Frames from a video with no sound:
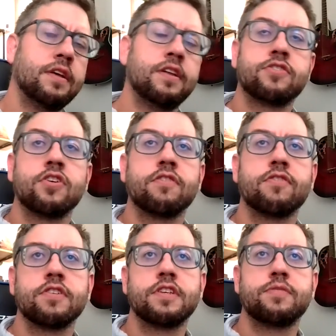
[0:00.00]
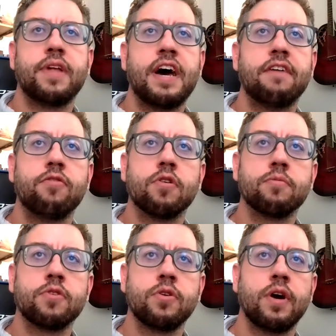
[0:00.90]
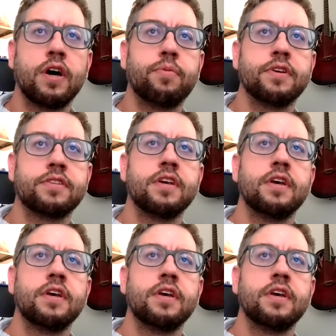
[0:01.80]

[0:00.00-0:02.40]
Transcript: a serverless platform to help us